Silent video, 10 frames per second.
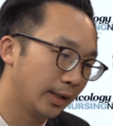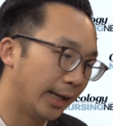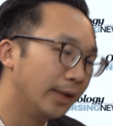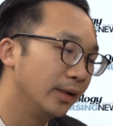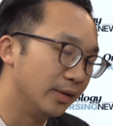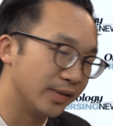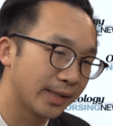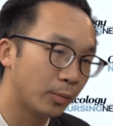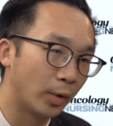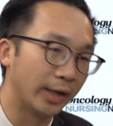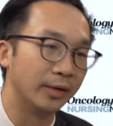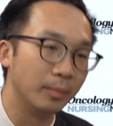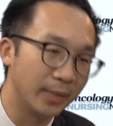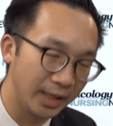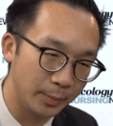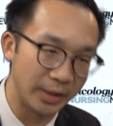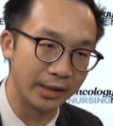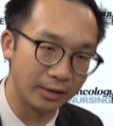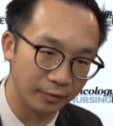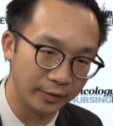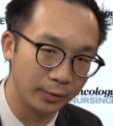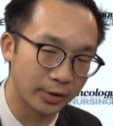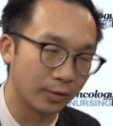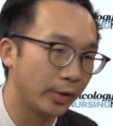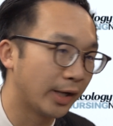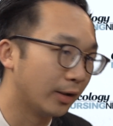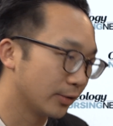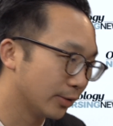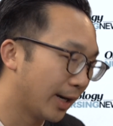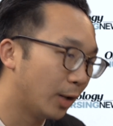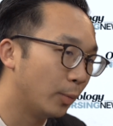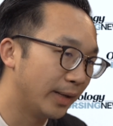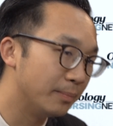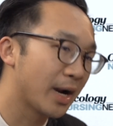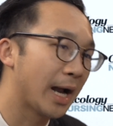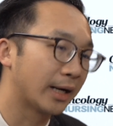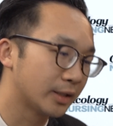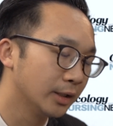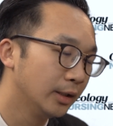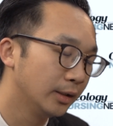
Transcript: And in some way, maybe in the future, we can also help impact